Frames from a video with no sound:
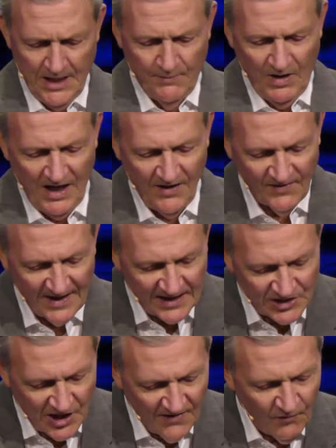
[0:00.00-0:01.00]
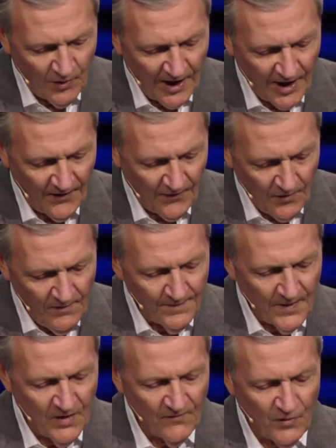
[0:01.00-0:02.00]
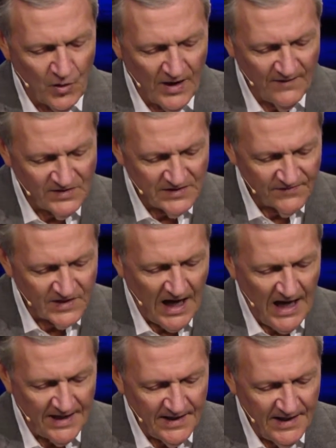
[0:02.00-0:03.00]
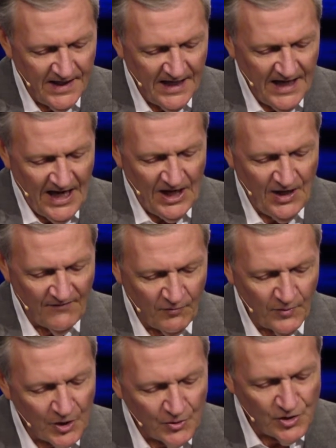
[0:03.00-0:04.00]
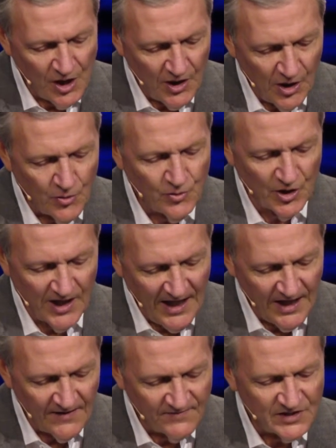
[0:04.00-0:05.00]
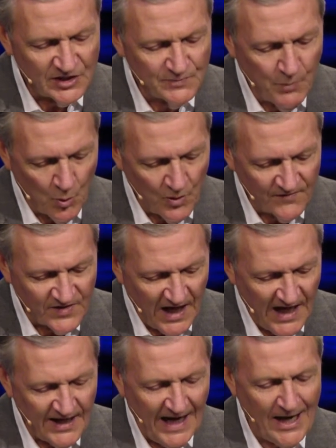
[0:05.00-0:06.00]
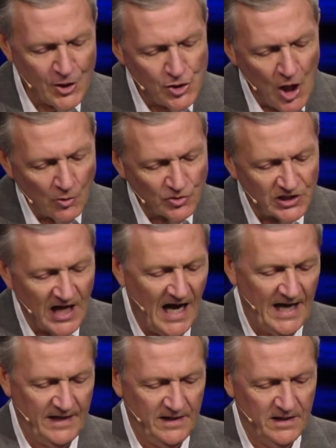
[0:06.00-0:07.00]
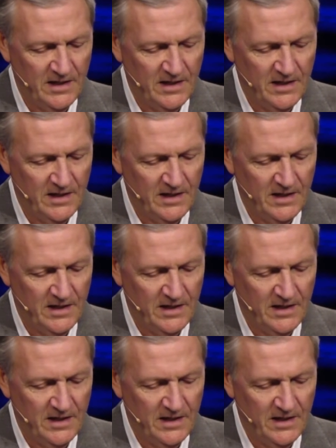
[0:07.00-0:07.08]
Beloved, let us love one another, for love is of God, and everyone who loves is born of God and knows God.